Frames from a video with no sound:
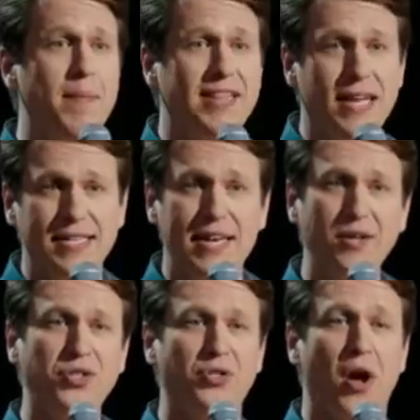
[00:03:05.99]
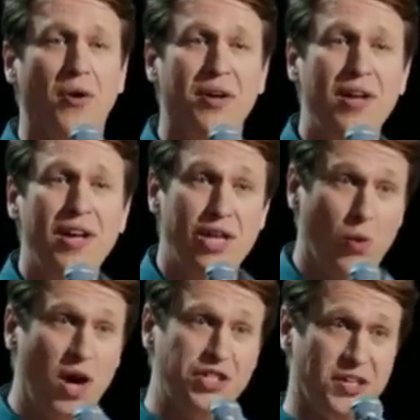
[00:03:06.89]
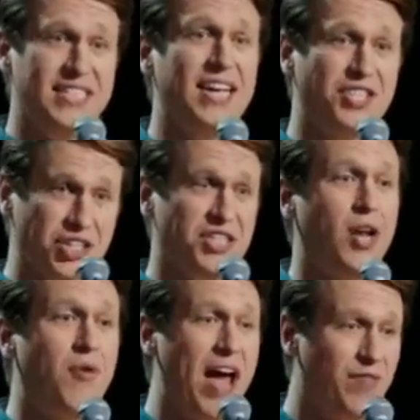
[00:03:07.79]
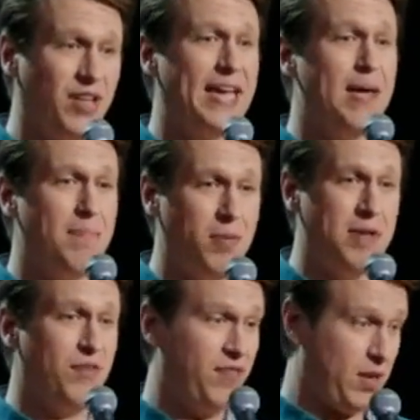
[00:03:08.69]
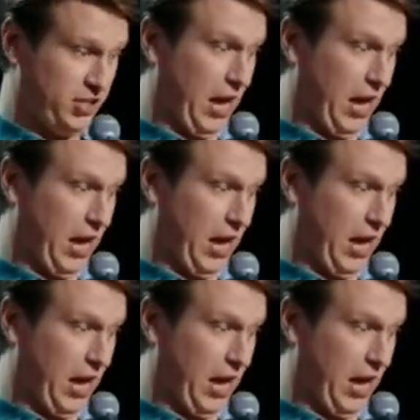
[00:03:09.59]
that's a kill stroke. You'll watch your intestine just unravel like 8mm film, just like,